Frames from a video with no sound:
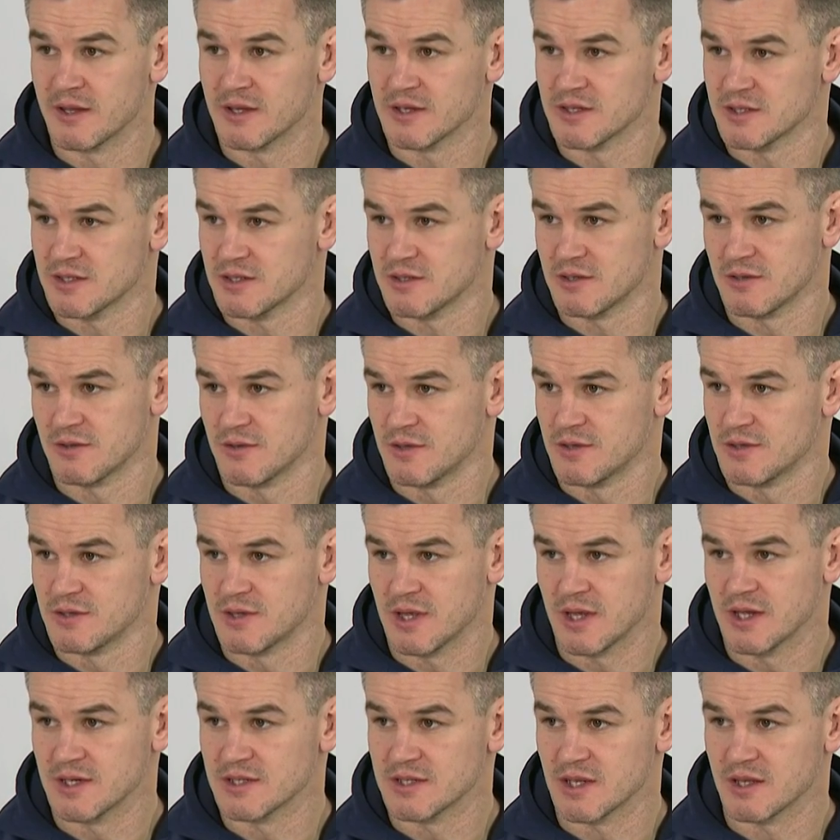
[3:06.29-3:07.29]
It's
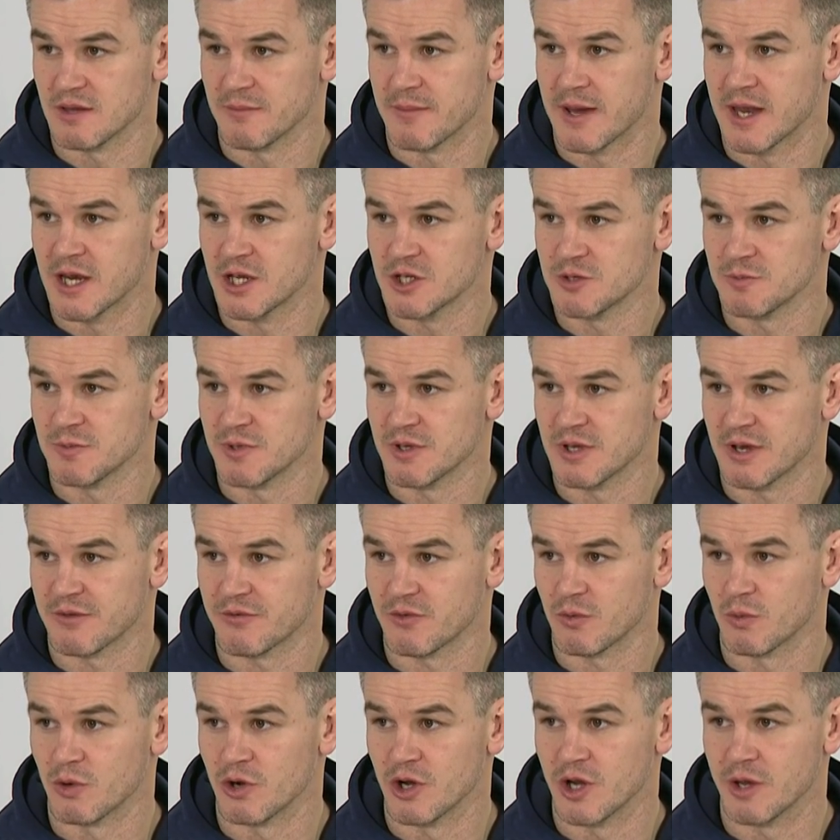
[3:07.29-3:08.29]
things that the management have
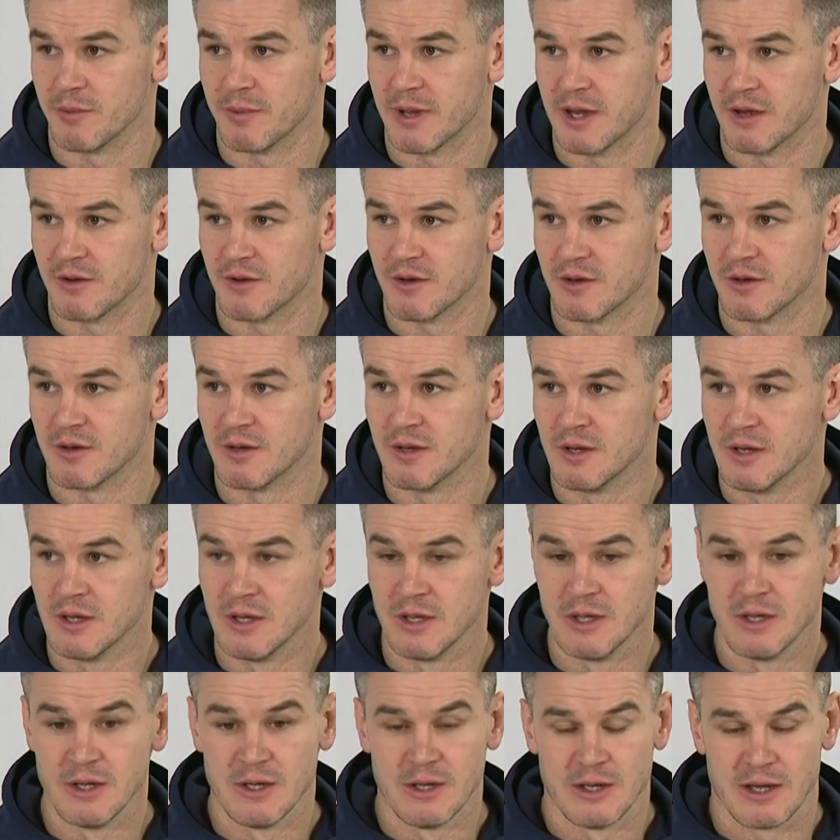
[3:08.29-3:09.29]
to worry about, and
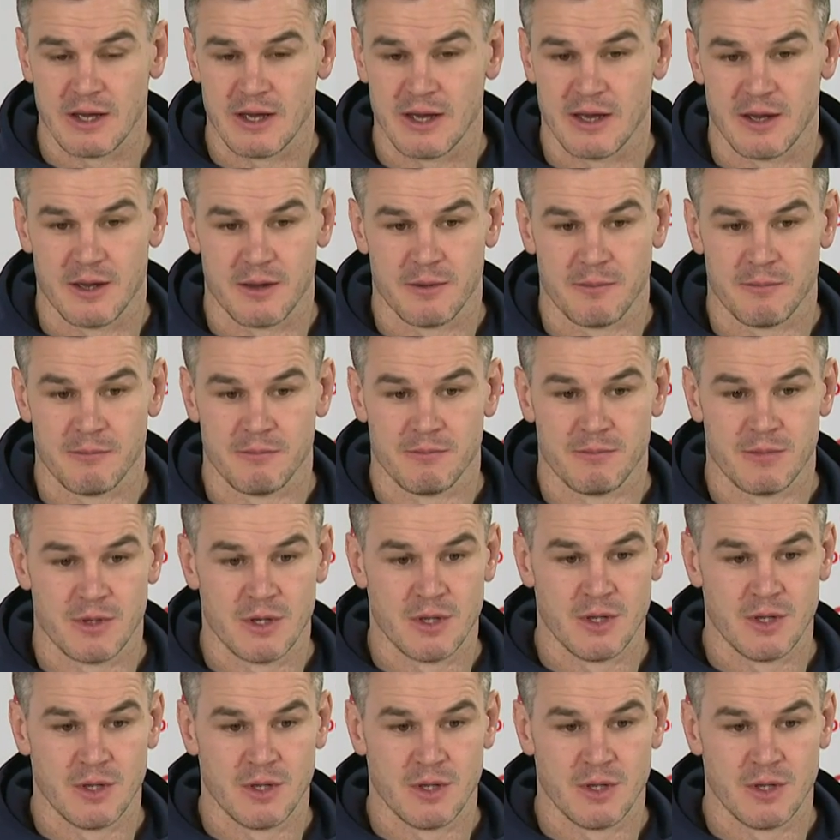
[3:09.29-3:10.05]
um,